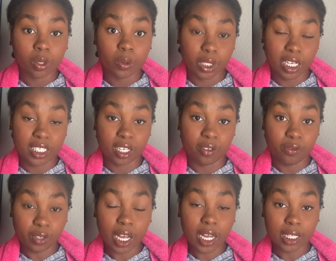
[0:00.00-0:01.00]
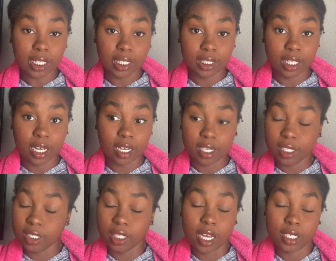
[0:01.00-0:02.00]
when I say flat like that,
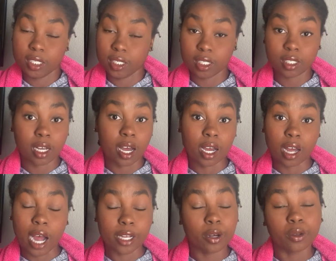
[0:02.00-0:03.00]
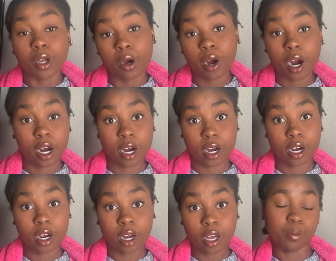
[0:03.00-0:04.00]
that's just not, I don't know her.
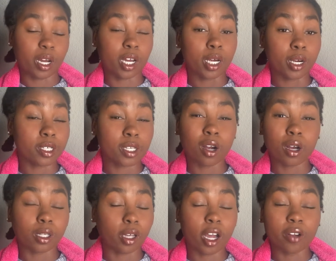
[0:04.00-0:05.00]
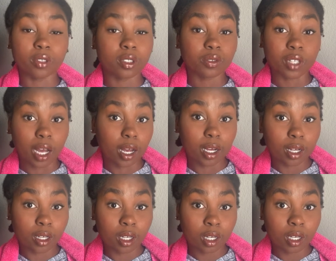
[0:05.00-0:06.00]
My hair is hardly ever flat
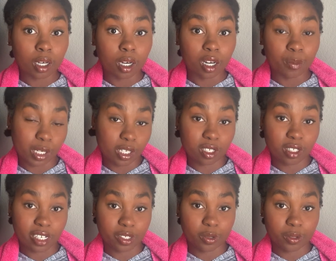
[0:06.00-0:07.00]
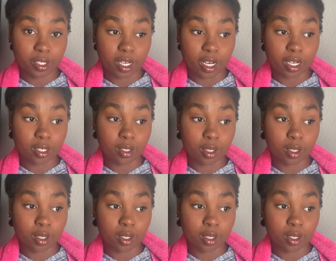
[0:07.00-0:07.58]
in its natural state,